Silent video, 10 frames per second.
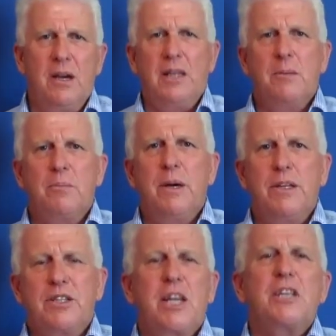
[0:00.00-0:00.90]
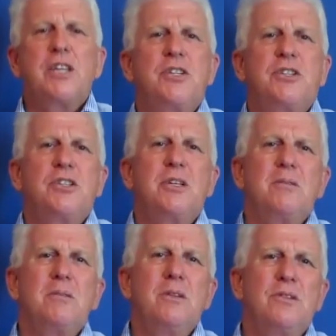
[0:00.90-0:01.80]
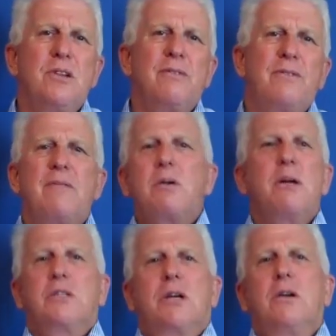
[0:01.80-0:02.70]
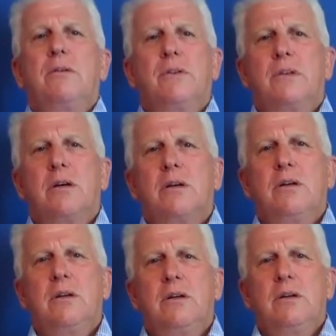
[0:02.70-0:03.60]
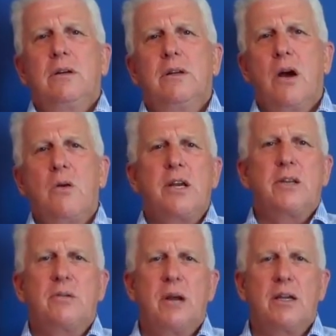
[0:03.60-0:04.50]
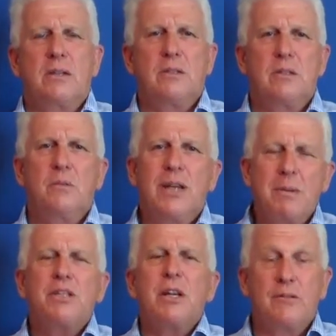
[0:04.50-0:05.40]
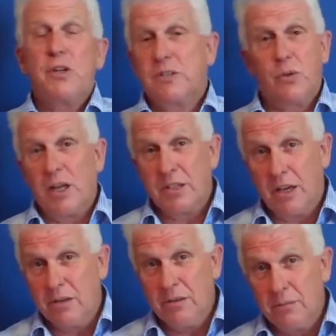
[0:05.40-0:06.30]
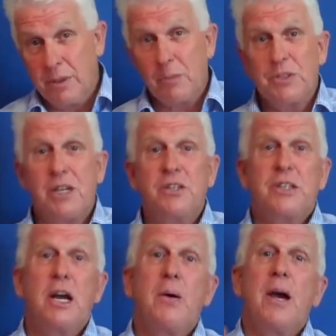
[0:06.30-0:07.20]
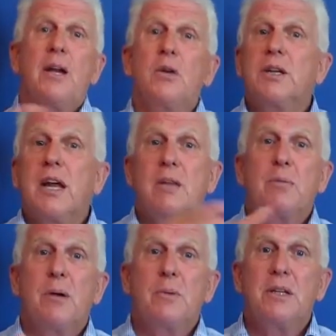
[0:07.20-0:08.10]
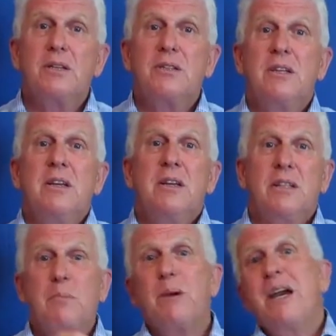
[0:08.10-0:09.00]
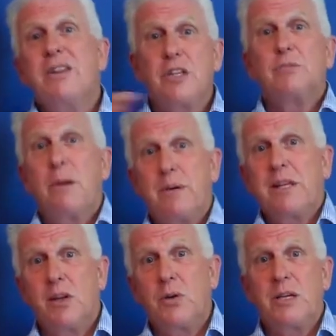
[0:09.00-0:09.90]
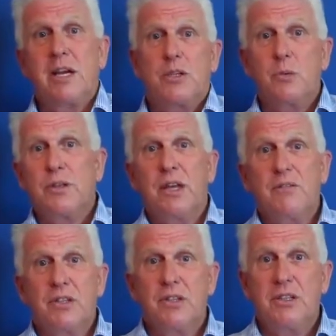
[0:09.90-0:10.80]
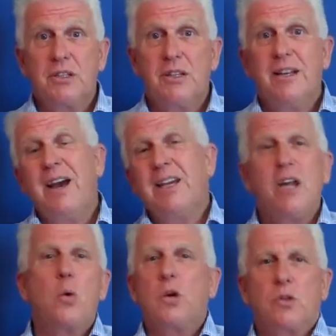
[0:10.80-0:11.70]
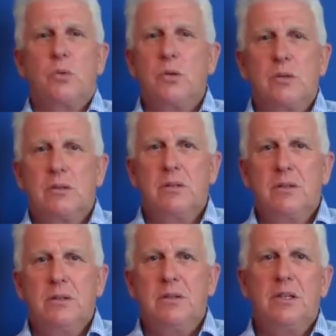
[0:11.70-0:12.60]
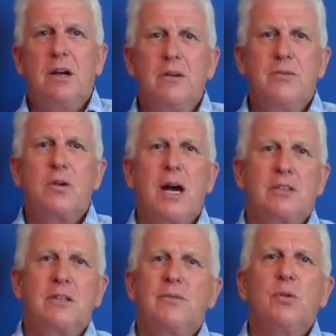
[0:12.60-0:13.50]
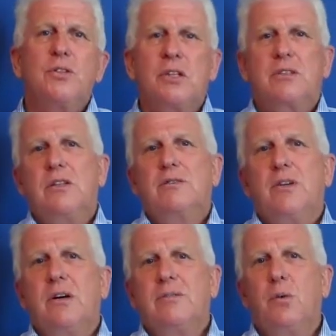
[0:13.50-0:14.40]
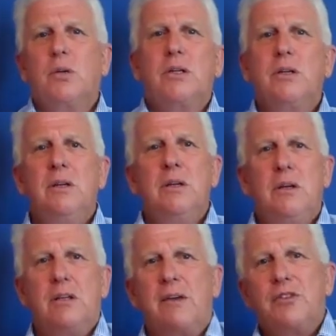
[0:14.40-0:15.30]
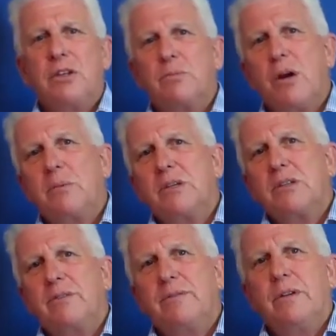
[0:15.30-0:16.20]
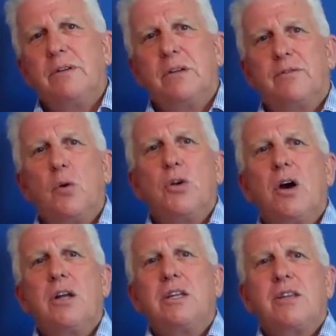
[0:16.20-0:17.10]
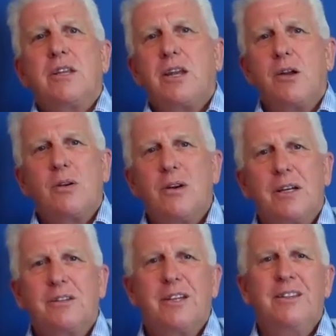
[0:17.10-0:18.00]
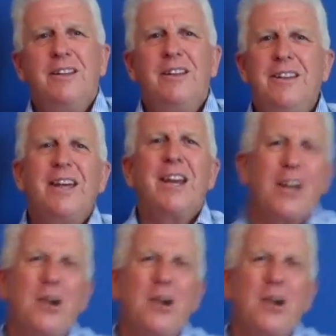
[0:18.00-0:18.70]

And the seller says to you, Geoff, everyone's going to offer the lower end of the range. Well, let me tell you, first of all, they don't. People tend to go out, look at other properties, compare this property they're looking at to what they've seen and know what it's worth. You know, if you're asking 460 to 540 and they've seen properties at 490 that they don't like, then they're going